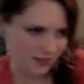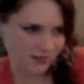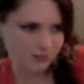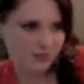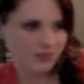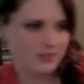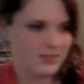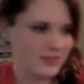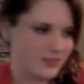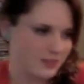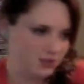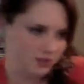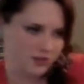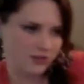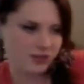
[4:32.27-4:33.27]
Let me see
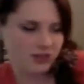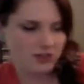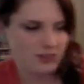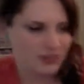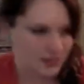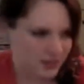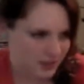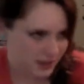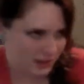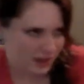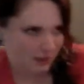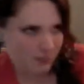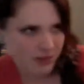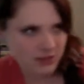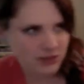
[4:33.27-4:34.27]
your scrunchie.
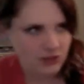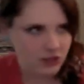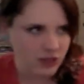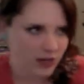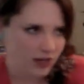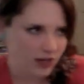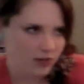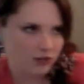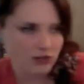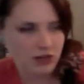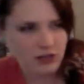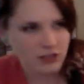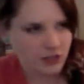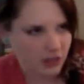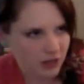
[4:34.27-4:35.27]
Let me shake your
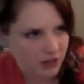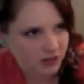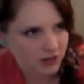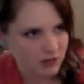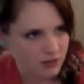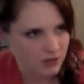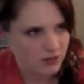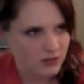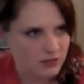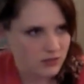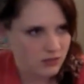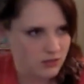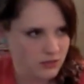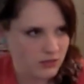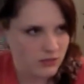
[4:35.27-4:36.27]
scrunchie, girl.
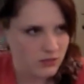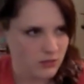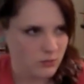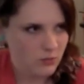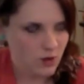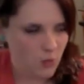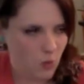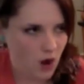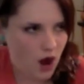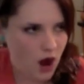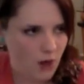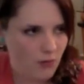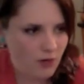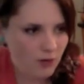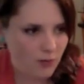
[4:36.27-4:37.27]
Whoa,
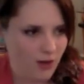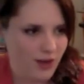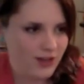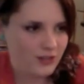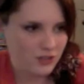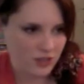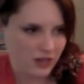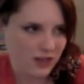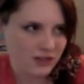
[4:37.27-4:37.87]
whoa, whoa, whoa! Shake your